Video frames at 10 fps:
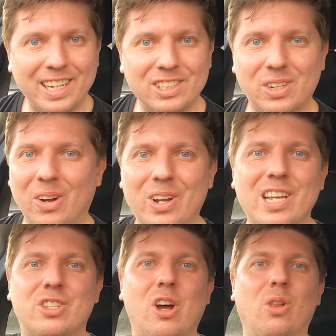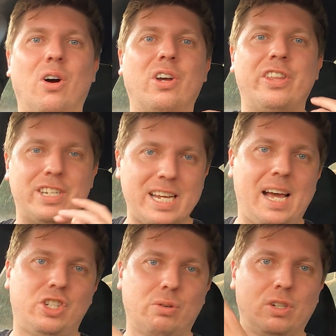So it's no longer the
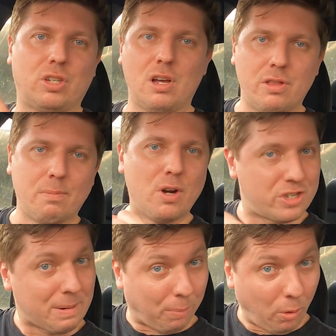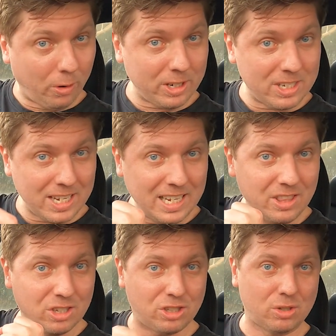Dasher is the most important in
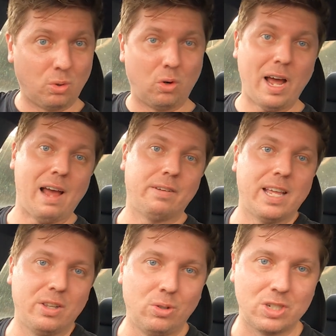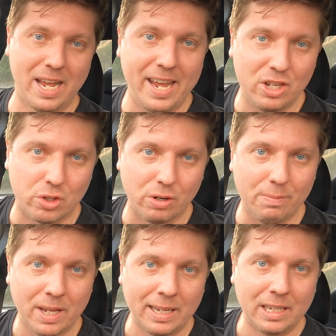the store having their little tantrum.